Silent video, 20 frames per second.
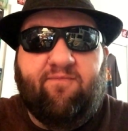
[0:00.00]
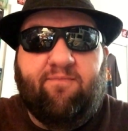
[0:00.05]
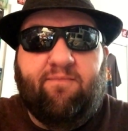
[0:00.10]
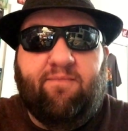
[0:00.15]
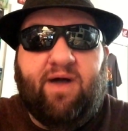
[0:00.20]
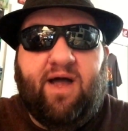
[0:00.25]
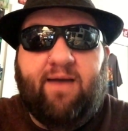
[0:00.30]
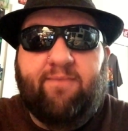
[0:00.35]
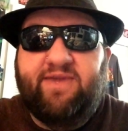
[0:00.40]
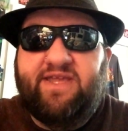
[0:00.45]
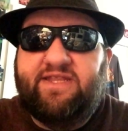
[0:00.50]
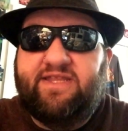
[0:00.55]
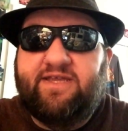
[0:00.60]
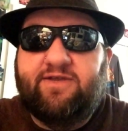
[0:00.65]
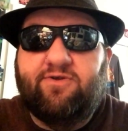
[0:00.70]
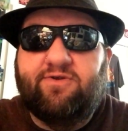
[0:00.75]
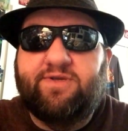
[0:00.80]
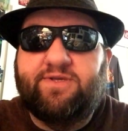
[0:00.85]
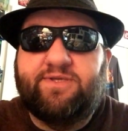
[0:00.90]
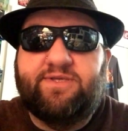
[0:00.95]
Mommy
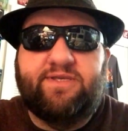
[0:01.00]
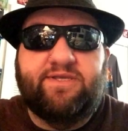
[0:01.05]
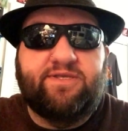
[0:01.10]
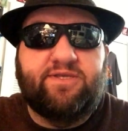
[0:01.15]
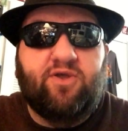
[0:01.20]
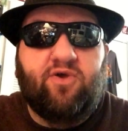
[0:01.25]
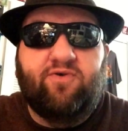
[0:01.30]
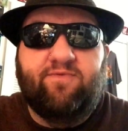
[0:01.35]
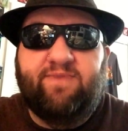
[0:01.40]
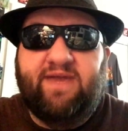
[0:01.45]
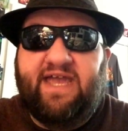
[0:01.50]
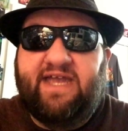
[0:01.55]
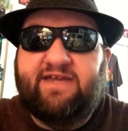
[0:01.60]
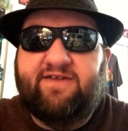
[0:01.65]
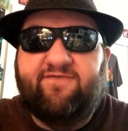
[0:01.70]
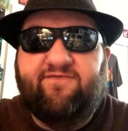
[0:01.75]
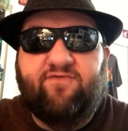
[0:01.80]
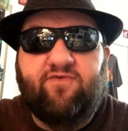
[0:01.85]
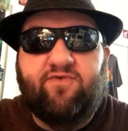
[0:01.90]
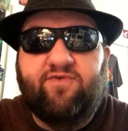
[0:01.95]
Dearest is going
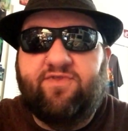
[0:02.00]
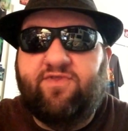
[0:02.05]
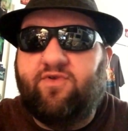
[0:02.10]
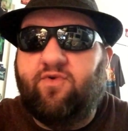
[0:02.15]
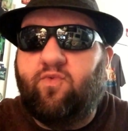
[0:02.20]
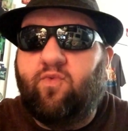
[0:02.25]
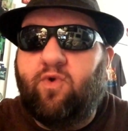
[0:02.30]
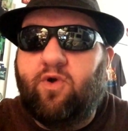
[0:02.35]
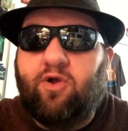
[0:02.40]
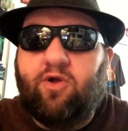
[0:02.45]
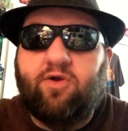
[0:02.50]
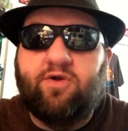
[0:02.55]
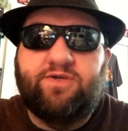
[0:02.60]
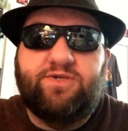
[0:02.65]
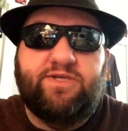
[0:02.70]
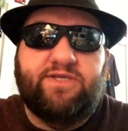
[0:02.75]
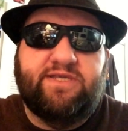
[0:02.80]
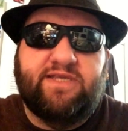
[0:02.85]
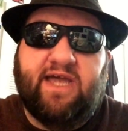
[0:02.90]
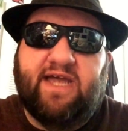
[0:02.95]
back and forth to work.
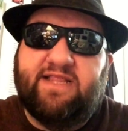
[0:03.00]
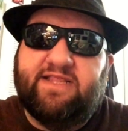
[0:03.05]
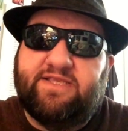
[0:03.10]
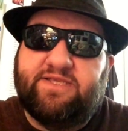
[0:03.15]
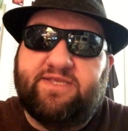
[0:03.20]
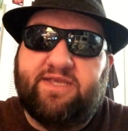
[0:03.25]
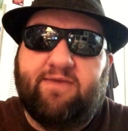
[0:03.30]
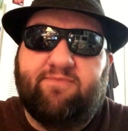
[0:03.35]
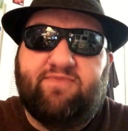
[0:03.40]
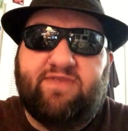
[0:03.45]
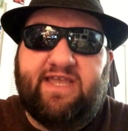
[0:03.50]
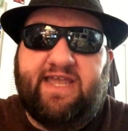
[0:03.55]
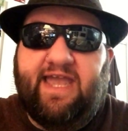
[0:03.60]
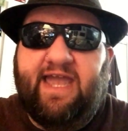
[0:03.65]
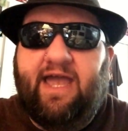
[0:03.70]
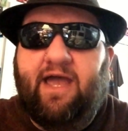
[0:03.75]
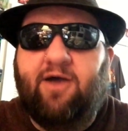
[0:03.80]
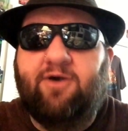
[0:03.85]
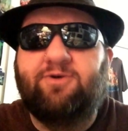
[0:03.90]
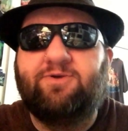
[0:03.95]
She's got this empty
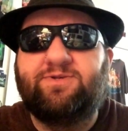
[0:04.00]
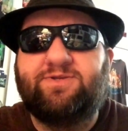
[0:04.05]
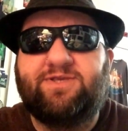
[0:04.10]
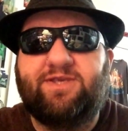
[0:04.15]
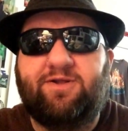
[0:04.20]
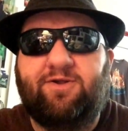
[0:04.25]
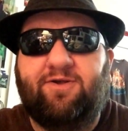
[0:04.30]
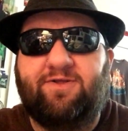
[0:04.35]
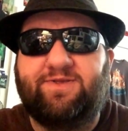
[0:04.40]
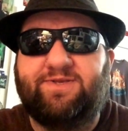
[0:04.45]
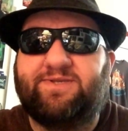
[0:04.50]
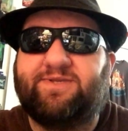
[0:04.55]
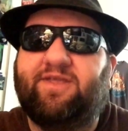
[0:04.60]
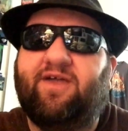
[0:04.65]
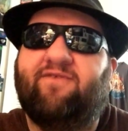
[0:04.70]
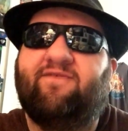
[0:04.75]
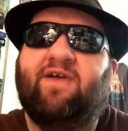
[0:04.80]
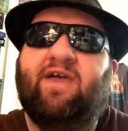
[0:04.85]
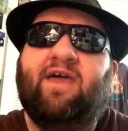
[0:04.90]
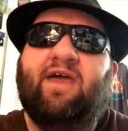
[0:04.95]
house and all this
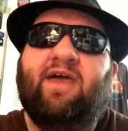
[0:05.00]
stuff.